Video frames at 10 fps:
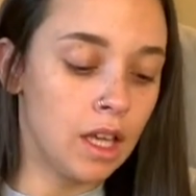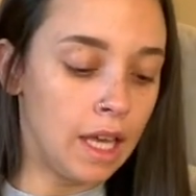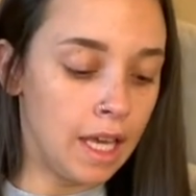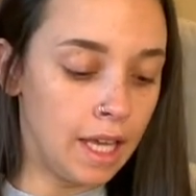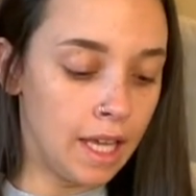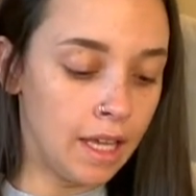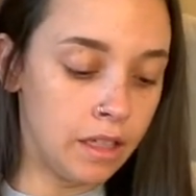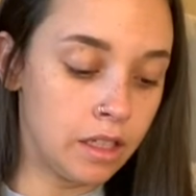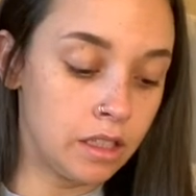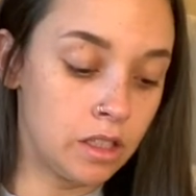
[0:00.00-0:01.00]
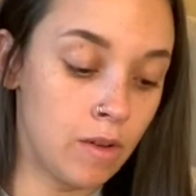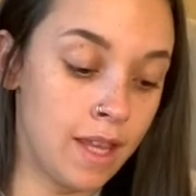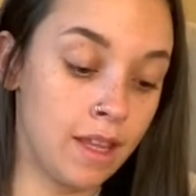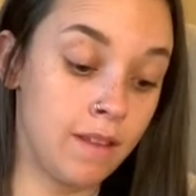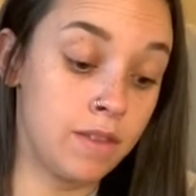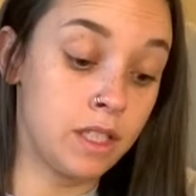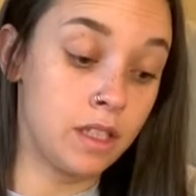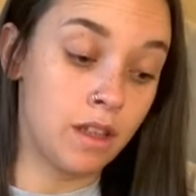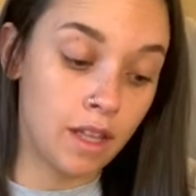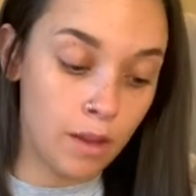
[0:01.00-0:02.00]
And so I lived
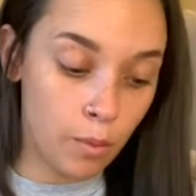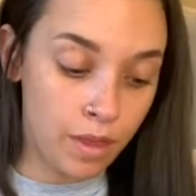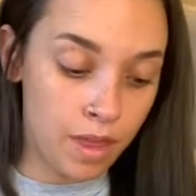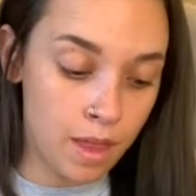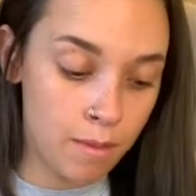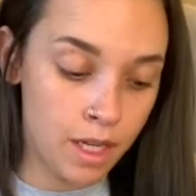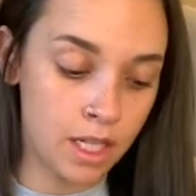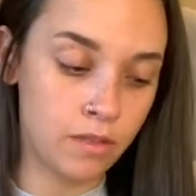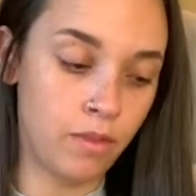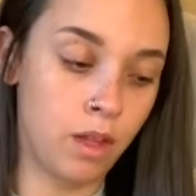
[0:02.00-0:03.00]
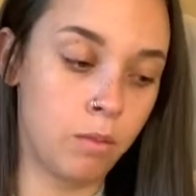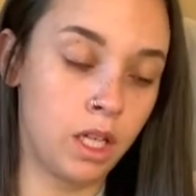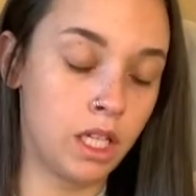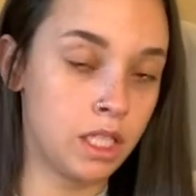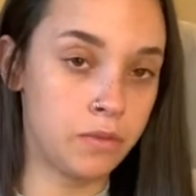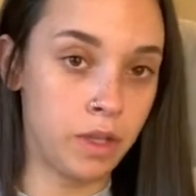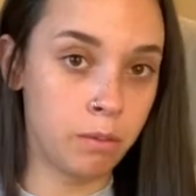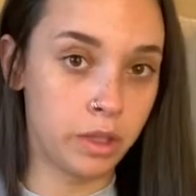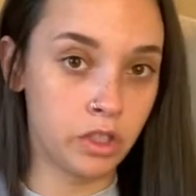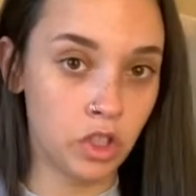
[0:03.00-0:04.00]
with him and his
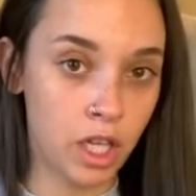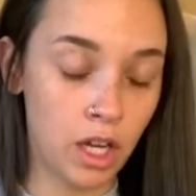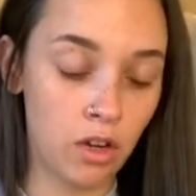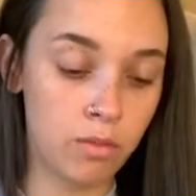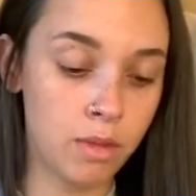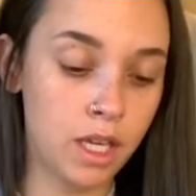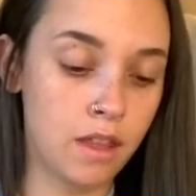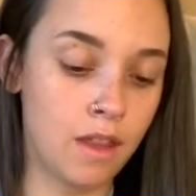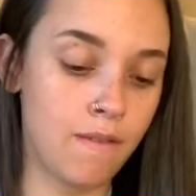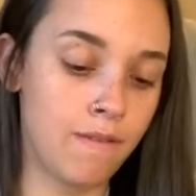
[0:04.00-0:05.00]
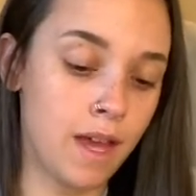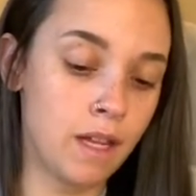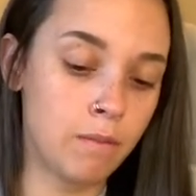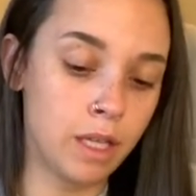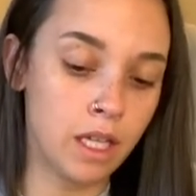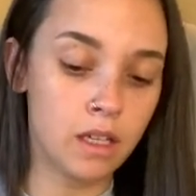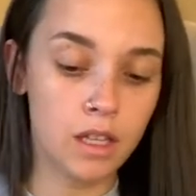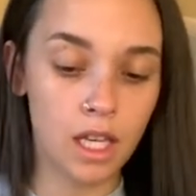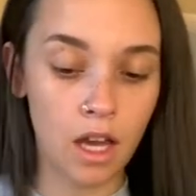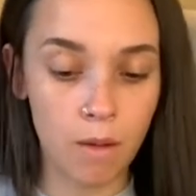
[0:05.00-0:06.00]
family took care of me. They fed me,
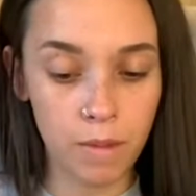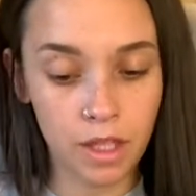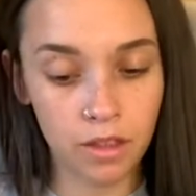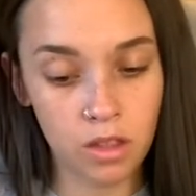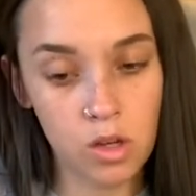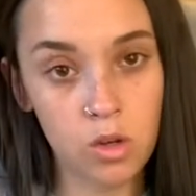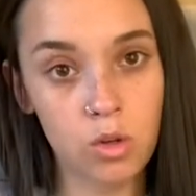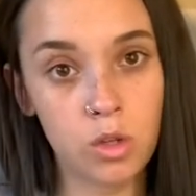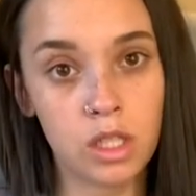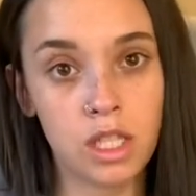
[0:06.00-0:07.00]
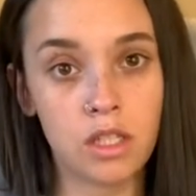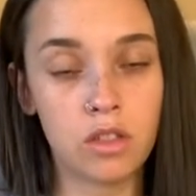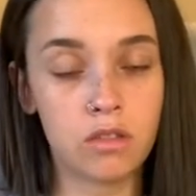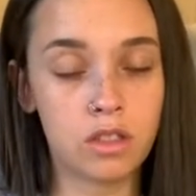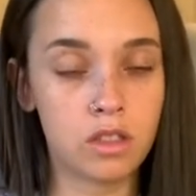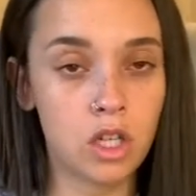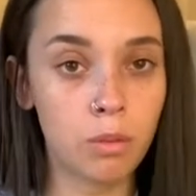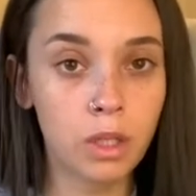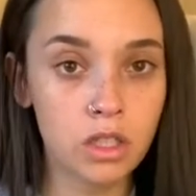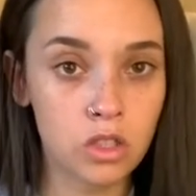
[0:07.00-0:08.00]
they got me clothes, they took
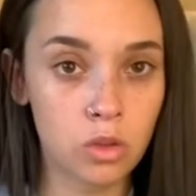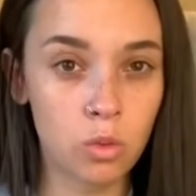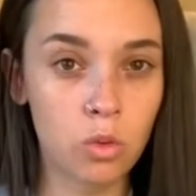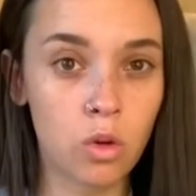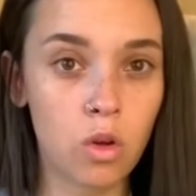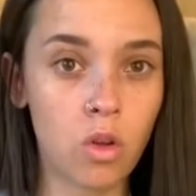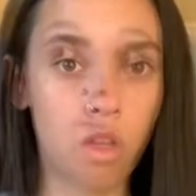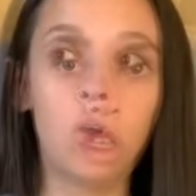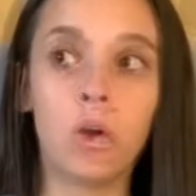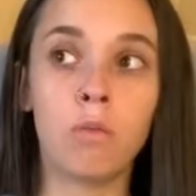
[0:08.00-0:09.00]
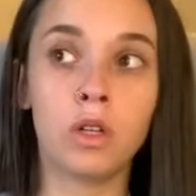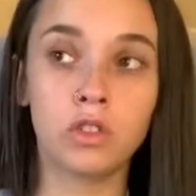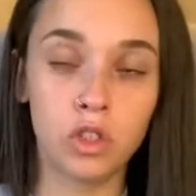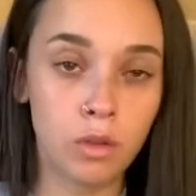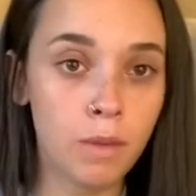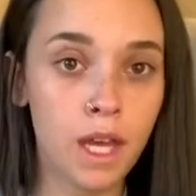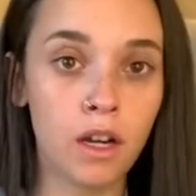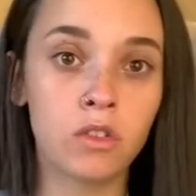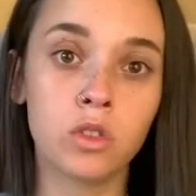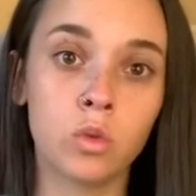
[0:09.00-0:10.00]
me to school. Mom took me out
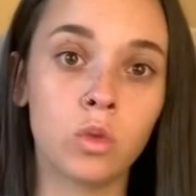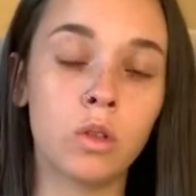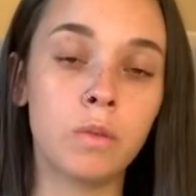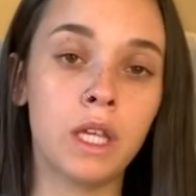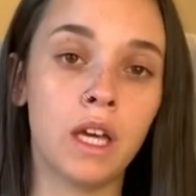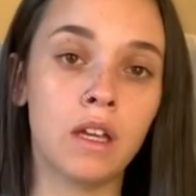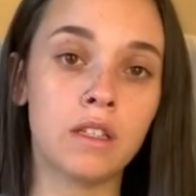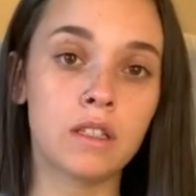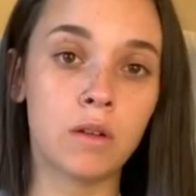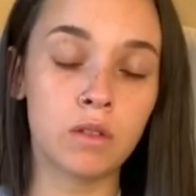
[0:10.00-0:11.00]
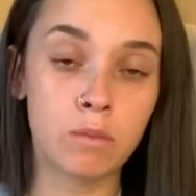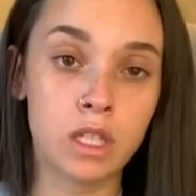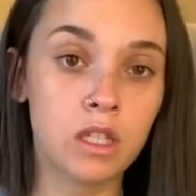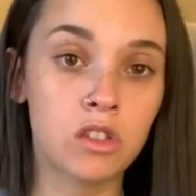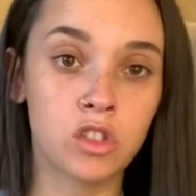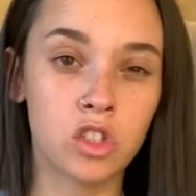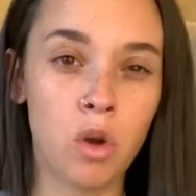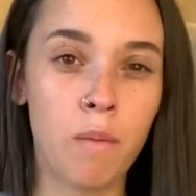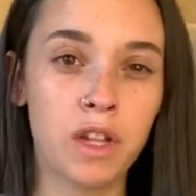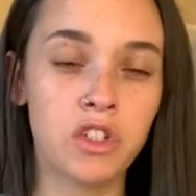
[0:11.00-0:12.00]
of school because I was missing so
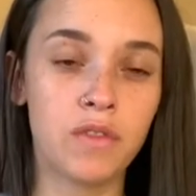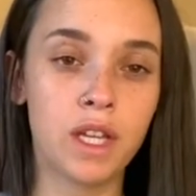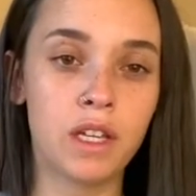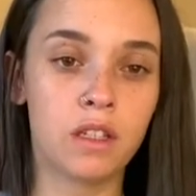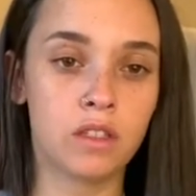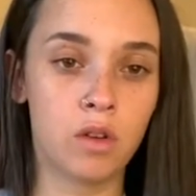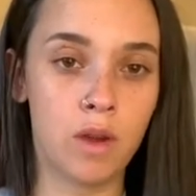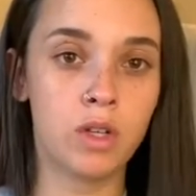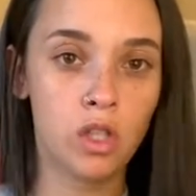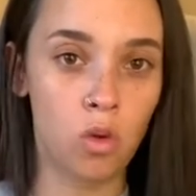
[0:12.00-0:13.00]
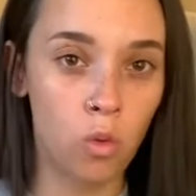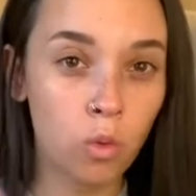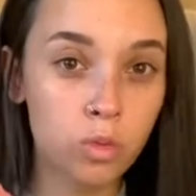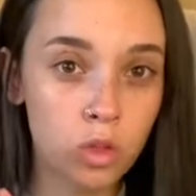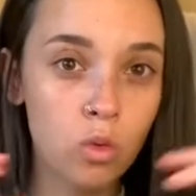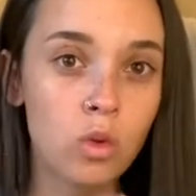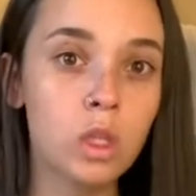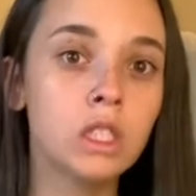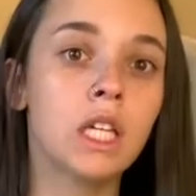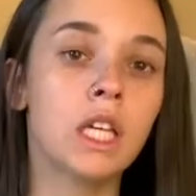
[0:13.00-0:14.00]
much of it, so I was
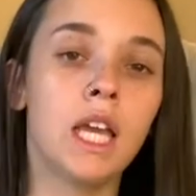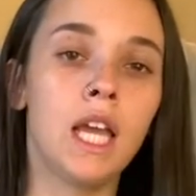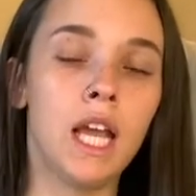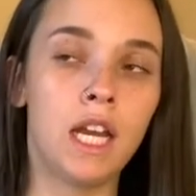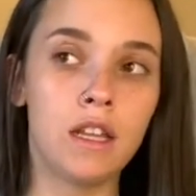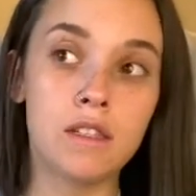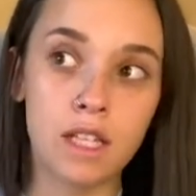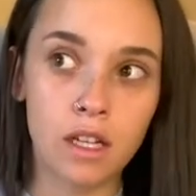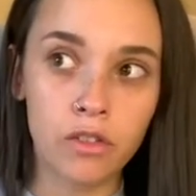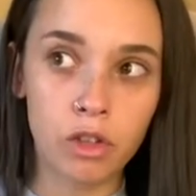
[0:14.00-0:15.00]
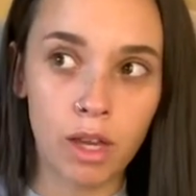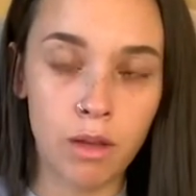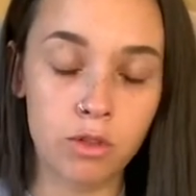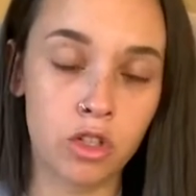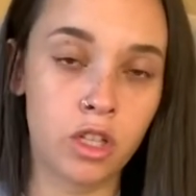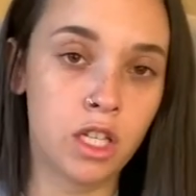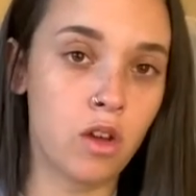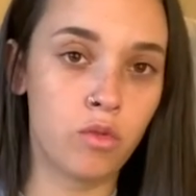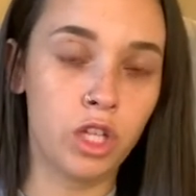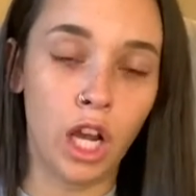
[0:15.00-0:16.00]
homeschooled. And in the state of New Hampshire, they
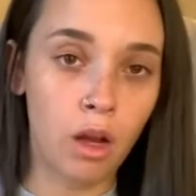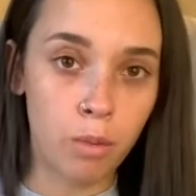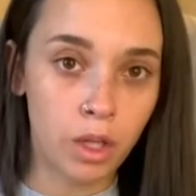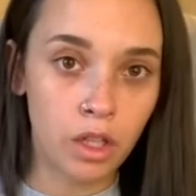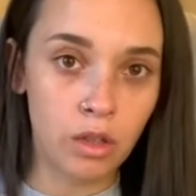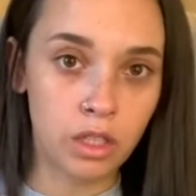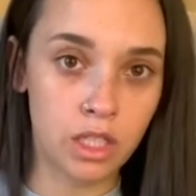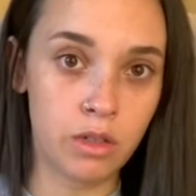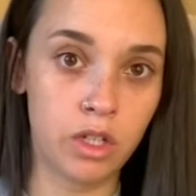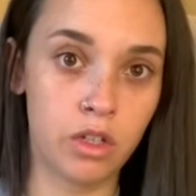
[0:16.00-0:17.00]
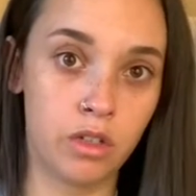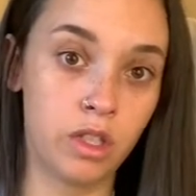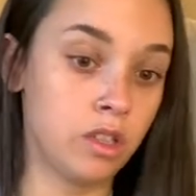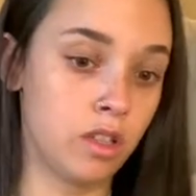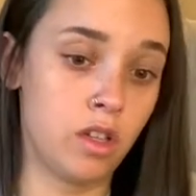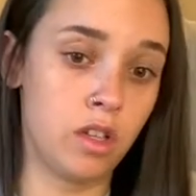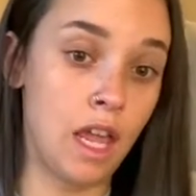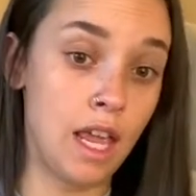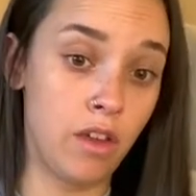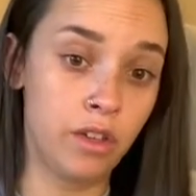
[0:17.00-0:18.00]
don't check up on you to see what you're doing, so you
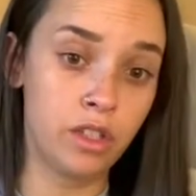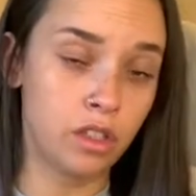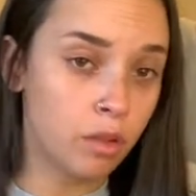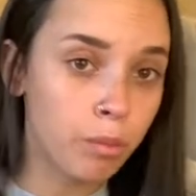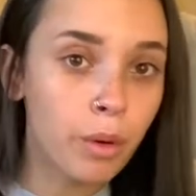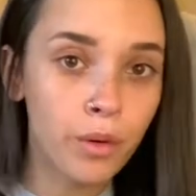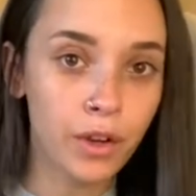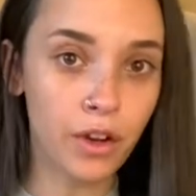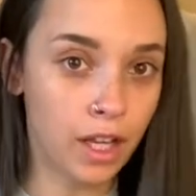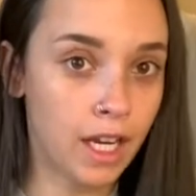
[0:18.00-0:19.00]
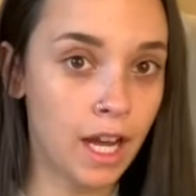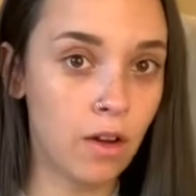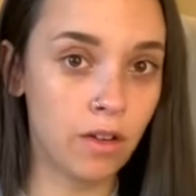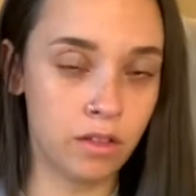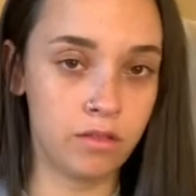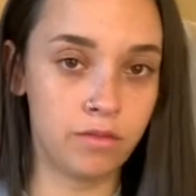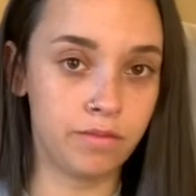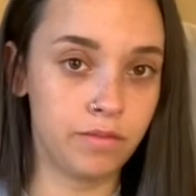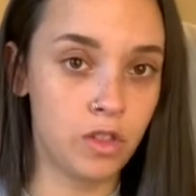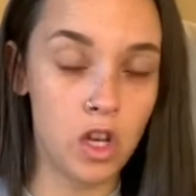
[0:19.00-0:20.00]
could just pull your kid out and
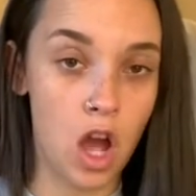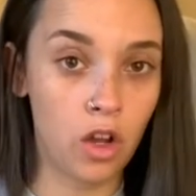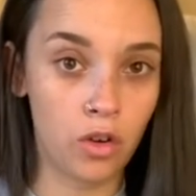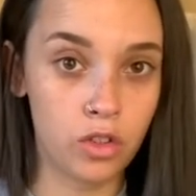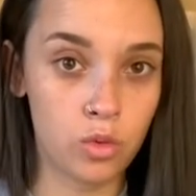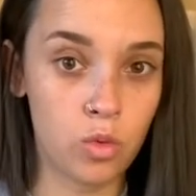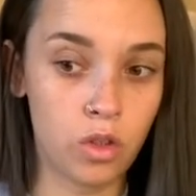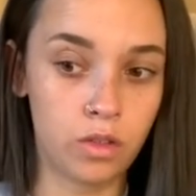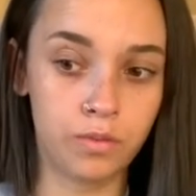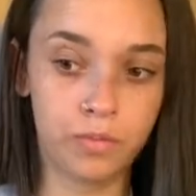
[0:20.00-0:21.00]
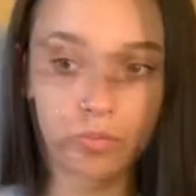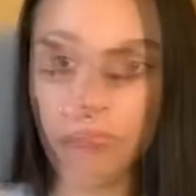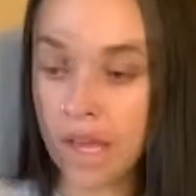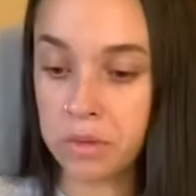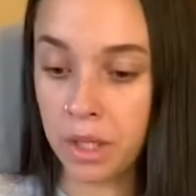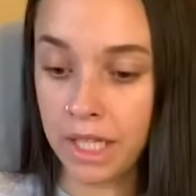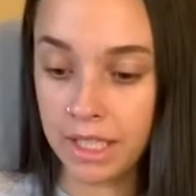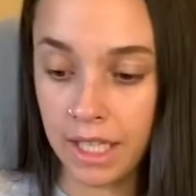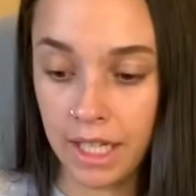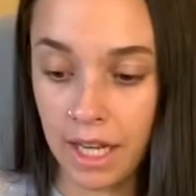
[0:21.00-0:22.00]
not go to school. And that's what I
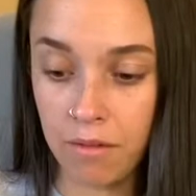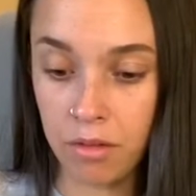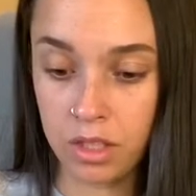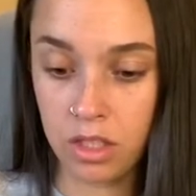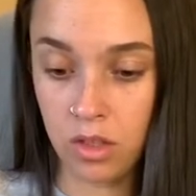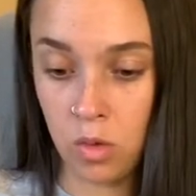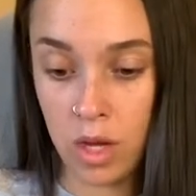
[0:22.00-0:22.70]
did. I never went to school.